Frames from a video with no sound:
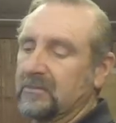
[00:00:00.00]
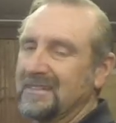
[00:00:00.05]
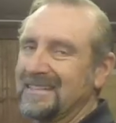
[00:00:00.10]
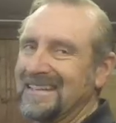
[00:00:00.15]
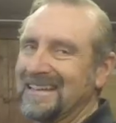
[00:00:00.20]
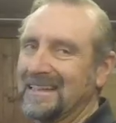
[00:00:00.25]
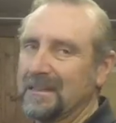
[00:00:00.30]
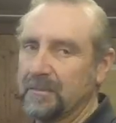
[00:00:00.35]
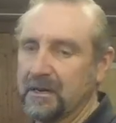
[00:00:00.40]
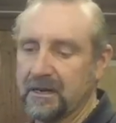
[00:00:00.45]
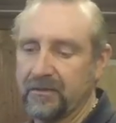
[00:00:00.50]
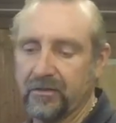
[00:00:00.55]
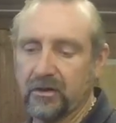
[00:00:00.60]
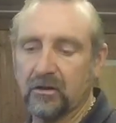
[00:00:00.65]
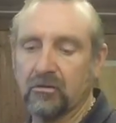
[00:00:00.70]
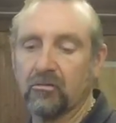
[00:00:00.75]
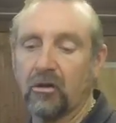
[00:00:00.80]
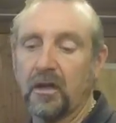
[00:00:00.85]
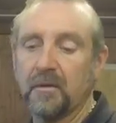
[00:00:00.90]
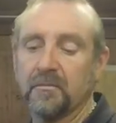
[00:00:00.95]
little bit of a
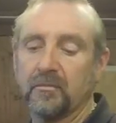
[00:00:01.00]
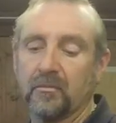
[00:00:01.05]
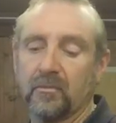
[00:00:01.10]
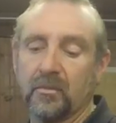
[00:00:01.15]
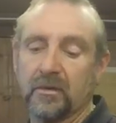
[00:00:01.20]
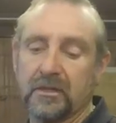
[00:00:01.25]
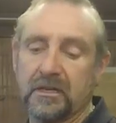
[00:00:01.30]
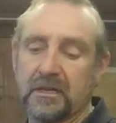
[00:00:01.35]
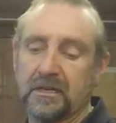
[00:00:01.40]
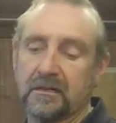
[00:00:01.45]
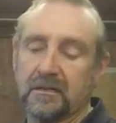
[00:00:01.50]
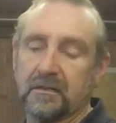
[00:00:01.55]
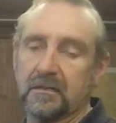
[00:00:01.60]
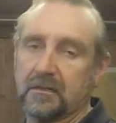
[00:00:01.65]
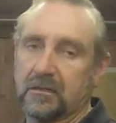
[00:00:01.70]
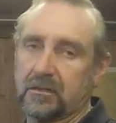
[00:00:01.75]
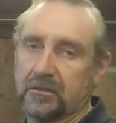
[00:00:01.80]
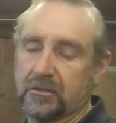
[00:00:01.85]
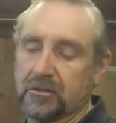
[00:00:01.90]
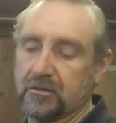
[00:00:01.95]
gripe with it,
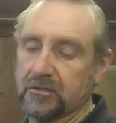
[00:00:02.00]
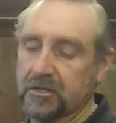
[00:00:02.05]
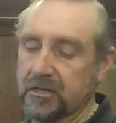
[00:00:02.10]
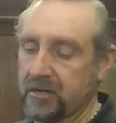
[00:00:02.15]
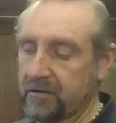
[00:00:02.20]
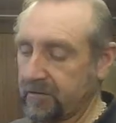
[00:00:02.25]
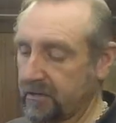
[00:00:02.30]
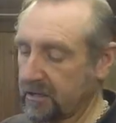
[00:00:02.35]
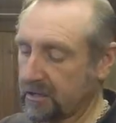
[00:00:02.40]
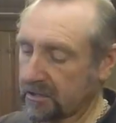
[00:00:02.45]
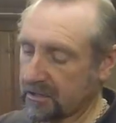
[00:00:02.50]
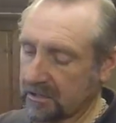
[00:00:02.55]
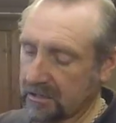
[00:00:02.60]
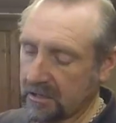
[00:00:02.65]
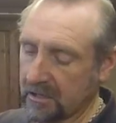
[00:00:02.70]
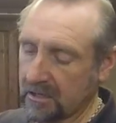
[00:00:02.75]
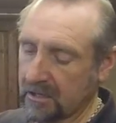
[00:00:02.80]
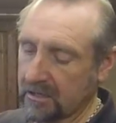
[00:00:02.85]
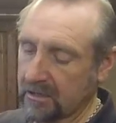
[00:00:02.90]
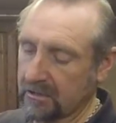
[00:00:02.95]
not too serious.
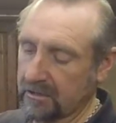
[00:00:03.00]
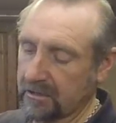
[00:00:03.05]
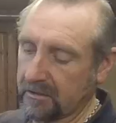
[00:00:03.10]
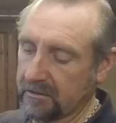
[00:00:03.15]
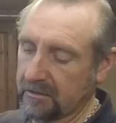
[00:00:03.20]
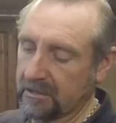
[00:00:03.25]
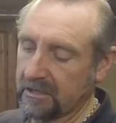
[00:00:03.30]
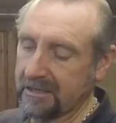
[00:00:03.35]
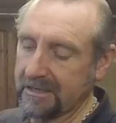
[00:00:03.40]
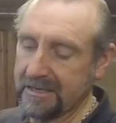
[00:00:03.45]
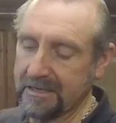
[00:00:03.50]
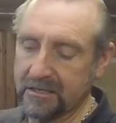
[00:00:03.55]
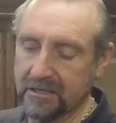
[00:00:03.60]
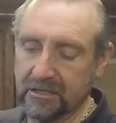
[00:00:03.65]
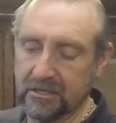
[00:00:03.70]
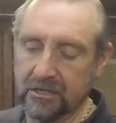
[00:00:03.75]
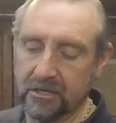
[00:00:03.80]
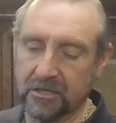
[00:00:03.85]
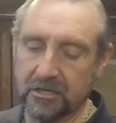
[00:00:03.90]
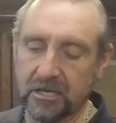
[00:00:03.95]
The
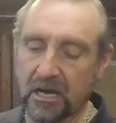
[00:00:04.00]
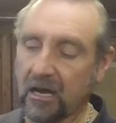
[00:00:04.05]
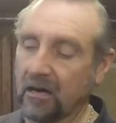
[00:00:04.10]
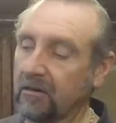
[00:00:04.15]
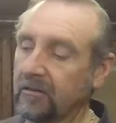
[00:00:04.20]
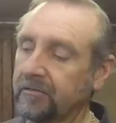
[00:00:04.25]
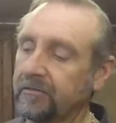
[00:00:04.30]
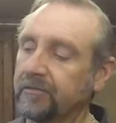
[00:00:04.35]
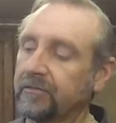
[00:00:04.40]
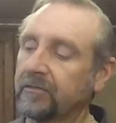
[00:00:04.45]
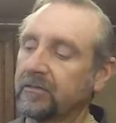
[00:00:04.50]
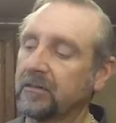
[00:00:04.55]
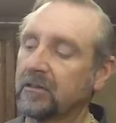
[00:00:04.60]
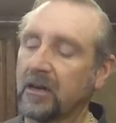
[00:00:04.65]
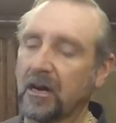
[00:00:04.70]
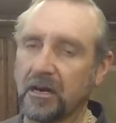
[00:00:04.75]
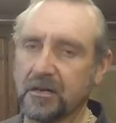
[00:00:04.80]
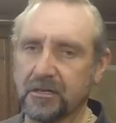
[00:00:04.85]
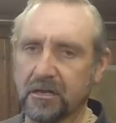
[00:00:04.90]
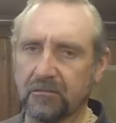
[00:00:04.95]
lids themselves,
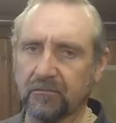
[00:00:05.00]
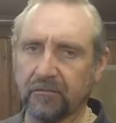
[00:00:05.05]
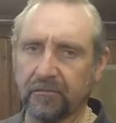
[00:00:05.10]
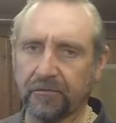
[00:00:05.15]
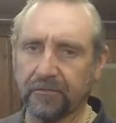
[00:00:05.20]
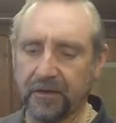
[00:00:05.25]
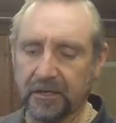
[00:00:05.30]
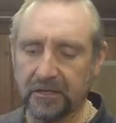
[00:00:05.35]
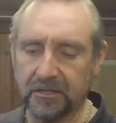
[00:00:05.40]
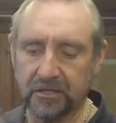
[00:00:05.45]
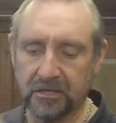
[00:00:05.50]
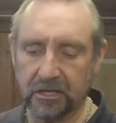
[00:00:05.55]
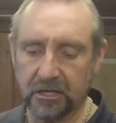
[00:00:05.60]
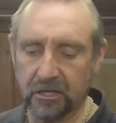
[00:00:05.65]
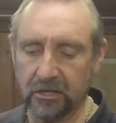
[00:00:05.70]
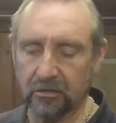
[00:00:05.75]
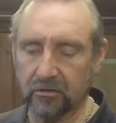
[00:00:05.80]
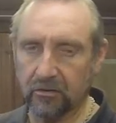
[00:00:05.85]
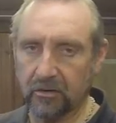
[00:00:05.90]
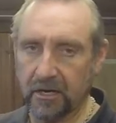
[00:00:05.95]
I don't fit
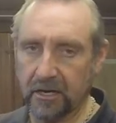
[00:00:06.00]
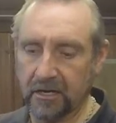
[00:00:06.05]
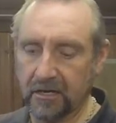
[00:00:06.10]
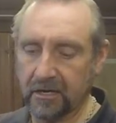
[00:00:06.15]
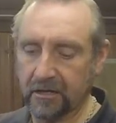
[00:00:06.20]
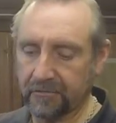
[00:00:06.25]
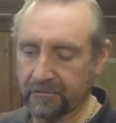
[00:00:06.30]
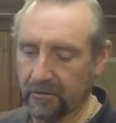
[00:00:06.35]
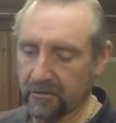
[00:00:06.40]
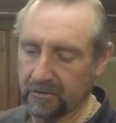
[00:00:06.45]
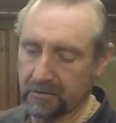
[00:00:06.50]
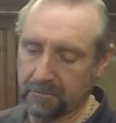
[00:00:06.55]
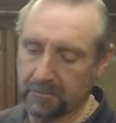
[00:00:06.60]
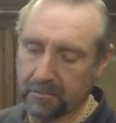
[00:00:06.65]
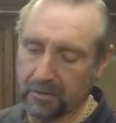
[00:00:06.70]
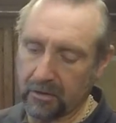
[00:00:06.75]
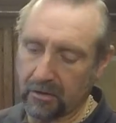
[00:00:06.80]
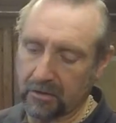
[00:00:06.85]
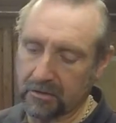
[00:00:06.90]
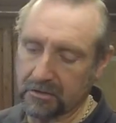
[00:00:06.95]
securely enough on the
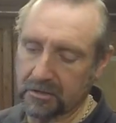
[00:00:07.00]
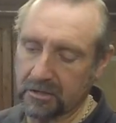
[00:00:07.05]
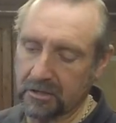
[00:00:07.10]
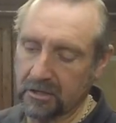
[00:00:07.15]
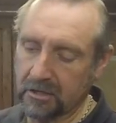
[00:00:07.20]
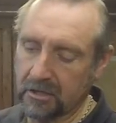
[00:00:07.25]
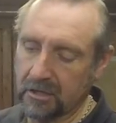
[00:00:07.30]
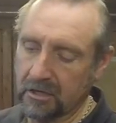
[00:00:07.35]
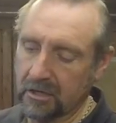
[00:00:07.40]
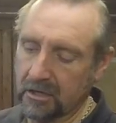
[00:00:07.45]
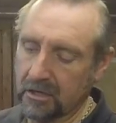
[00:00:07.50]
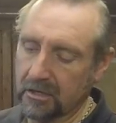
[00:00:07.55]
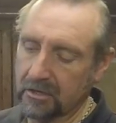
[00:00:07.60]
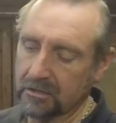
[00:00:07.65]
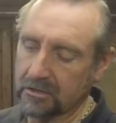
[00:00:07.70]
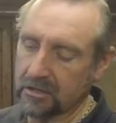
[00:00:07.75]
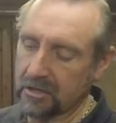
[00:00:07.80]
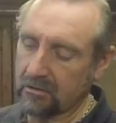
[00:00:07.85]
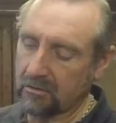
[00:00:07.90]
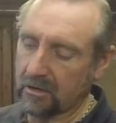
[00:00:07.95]
pot,
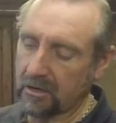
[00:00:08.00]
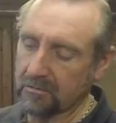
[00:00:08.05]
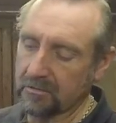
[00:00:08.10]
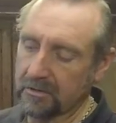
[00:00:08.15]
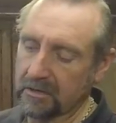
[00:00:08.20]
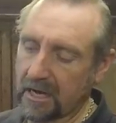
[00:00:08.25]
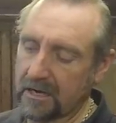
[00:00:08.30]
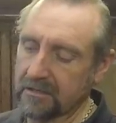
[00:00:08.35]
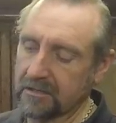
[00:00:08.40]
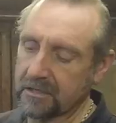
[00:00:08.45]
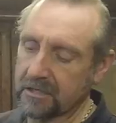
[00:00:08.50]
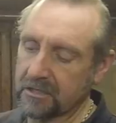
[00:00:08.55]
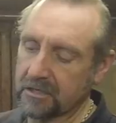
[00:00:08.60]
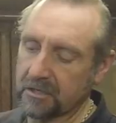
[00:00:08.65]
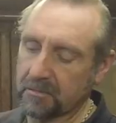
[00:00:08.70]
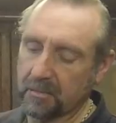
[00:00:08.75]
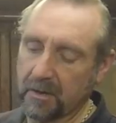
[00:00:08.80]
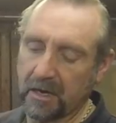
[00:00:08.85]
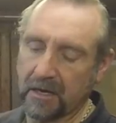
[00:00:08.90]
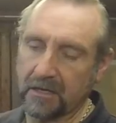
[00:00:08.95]
so I would
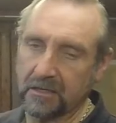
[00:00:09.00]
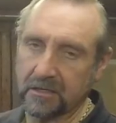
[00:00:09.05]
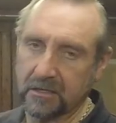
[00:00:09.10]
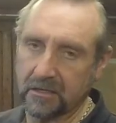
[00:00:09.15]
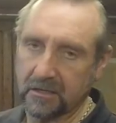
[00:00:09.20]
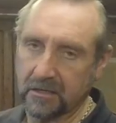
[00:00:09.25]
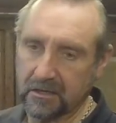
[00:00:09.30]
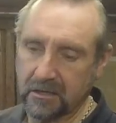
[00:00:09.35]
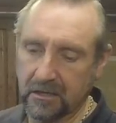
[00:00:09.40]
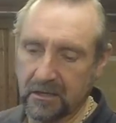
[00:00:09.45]
anticipate